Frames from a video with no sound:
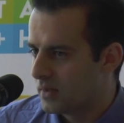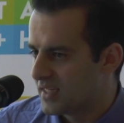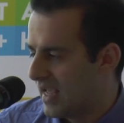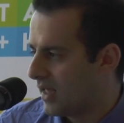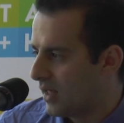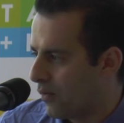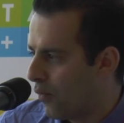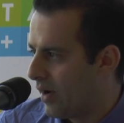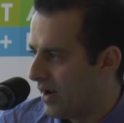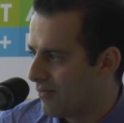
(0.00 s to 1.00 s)
taking
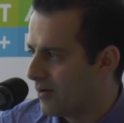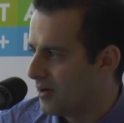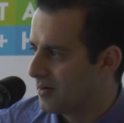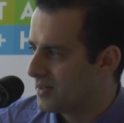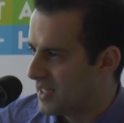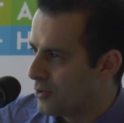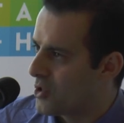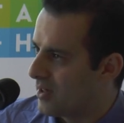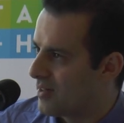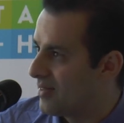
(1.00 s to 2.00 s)
whatever
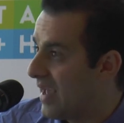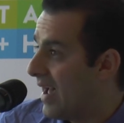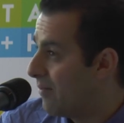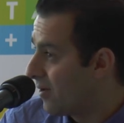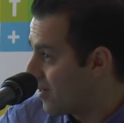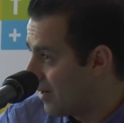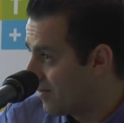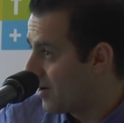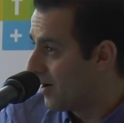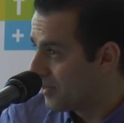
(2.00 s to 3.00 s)
teachings that they had, because
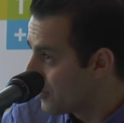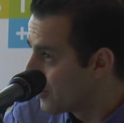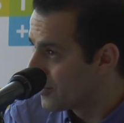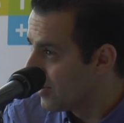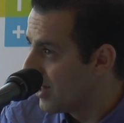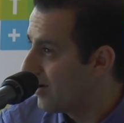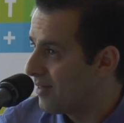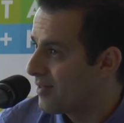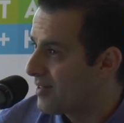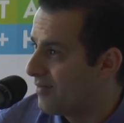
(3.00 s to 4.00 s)
they've gone through a lot
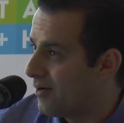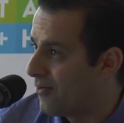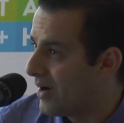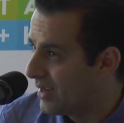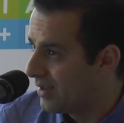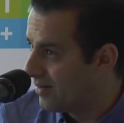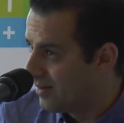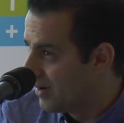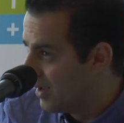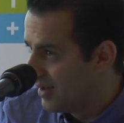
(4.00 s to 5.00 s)
of this stuff already
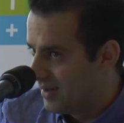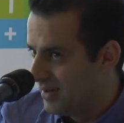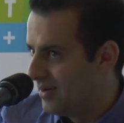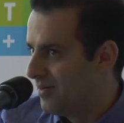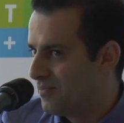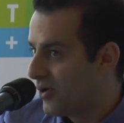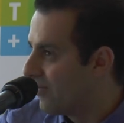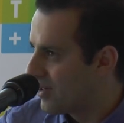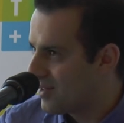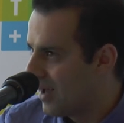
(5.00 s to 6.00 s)
in a
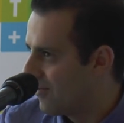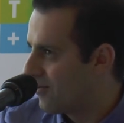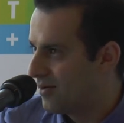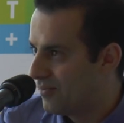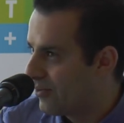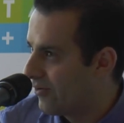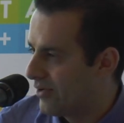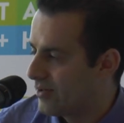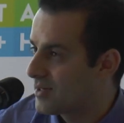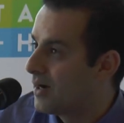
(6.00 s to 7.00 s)
previous life or in a
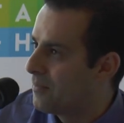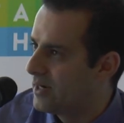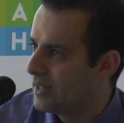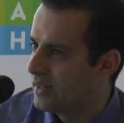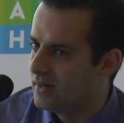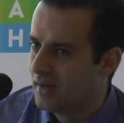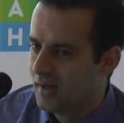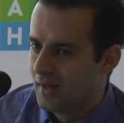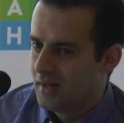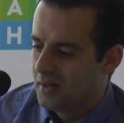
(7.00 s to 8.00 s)
previous company. And
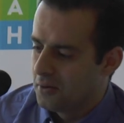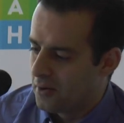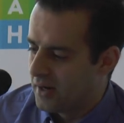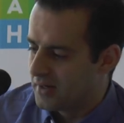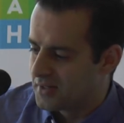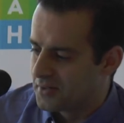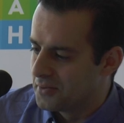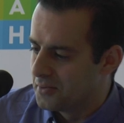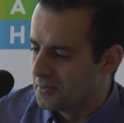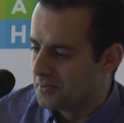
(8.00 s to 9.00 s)
learning
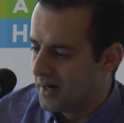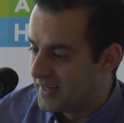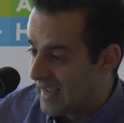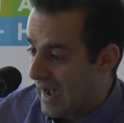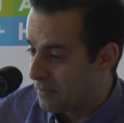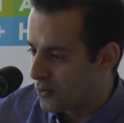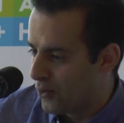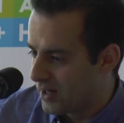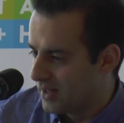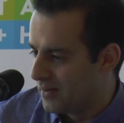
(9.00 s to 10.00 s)
to adapt
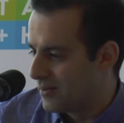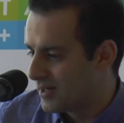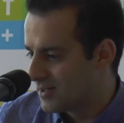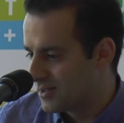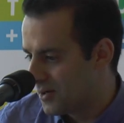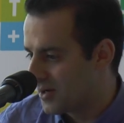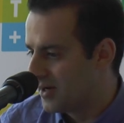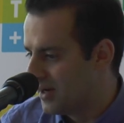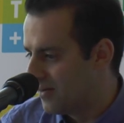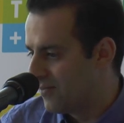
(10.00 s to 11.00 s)
quickly, because you're
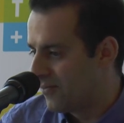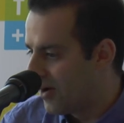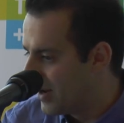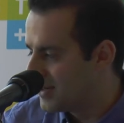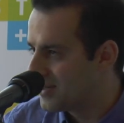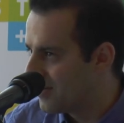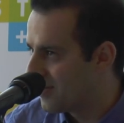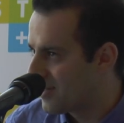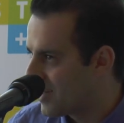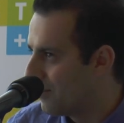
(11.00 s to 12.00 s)
going to run into
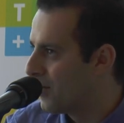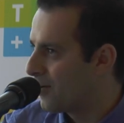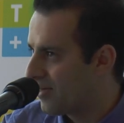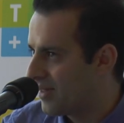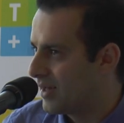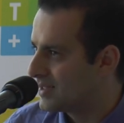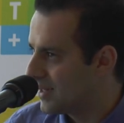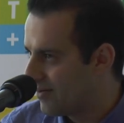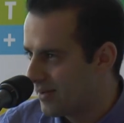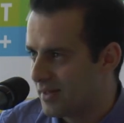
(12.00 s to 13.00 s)
similar things.
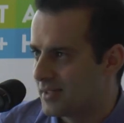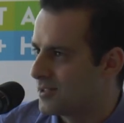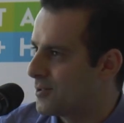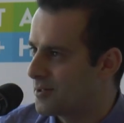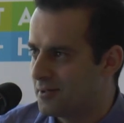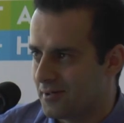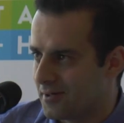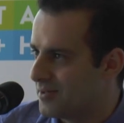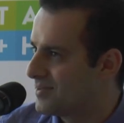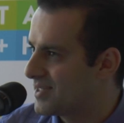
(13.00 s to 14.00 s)
Everything's
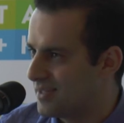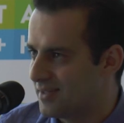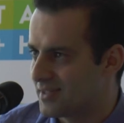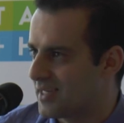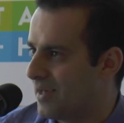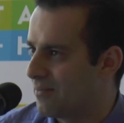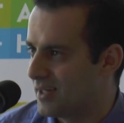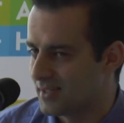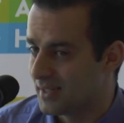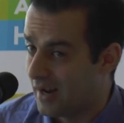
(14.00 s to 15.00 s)
circular. You see the same
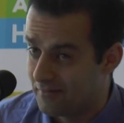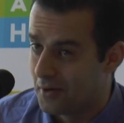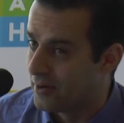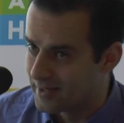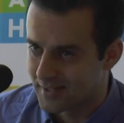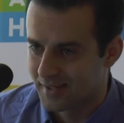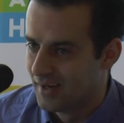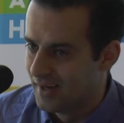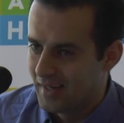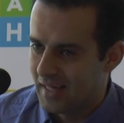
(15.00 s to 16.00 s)
things. And I've noticed
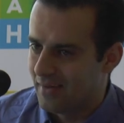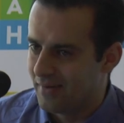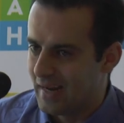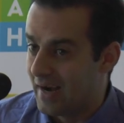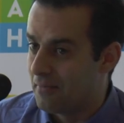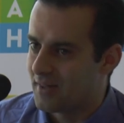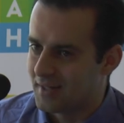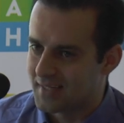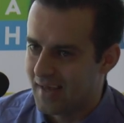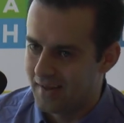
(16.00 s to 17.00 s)
even at
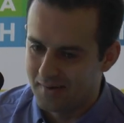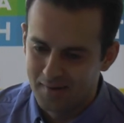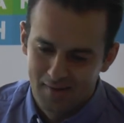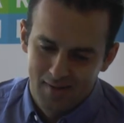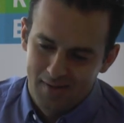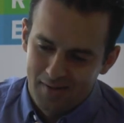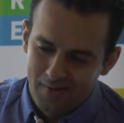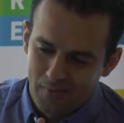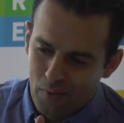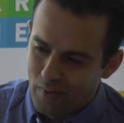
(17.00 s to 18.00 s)
MC10,
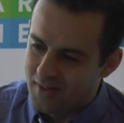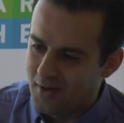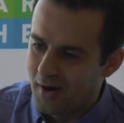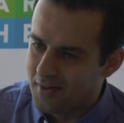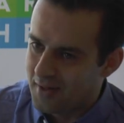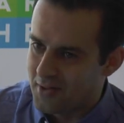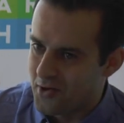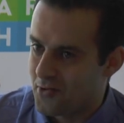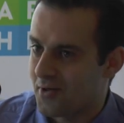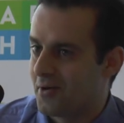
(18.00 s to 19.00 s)
what we saw 6
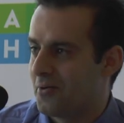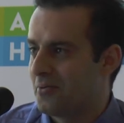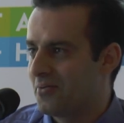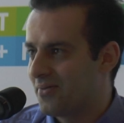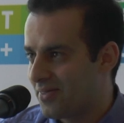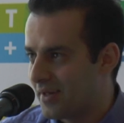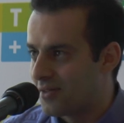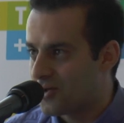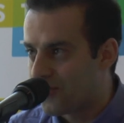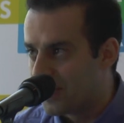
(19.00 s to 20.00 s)
years ago,
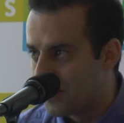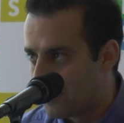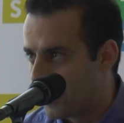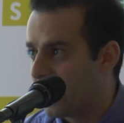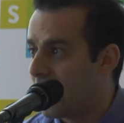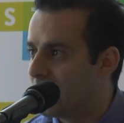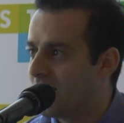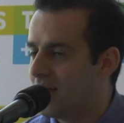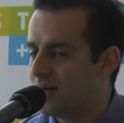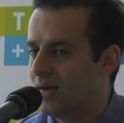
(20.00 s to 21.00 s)
things creep up again.
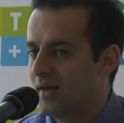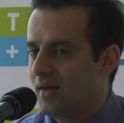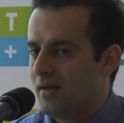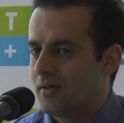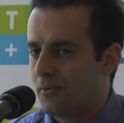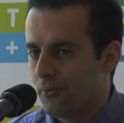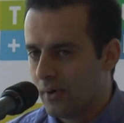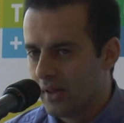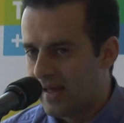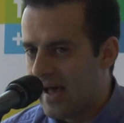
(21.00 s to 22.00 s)
And you
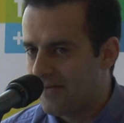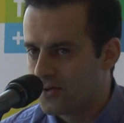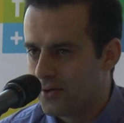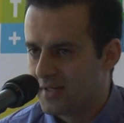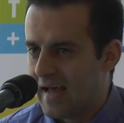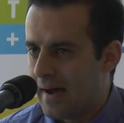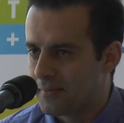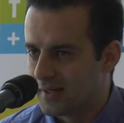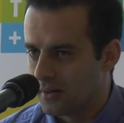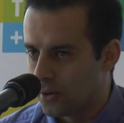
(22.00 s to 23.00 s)
really have to
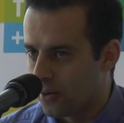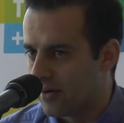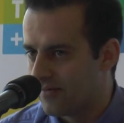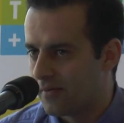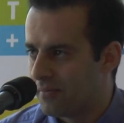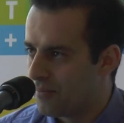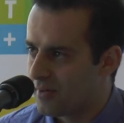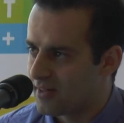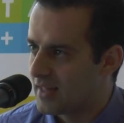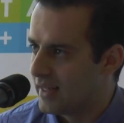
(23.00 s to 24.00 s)
adapt and learn from the
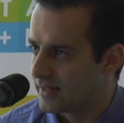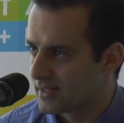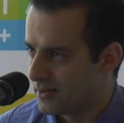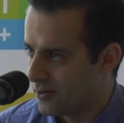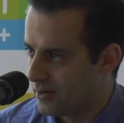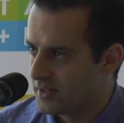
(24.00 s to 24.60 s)
mistakes in order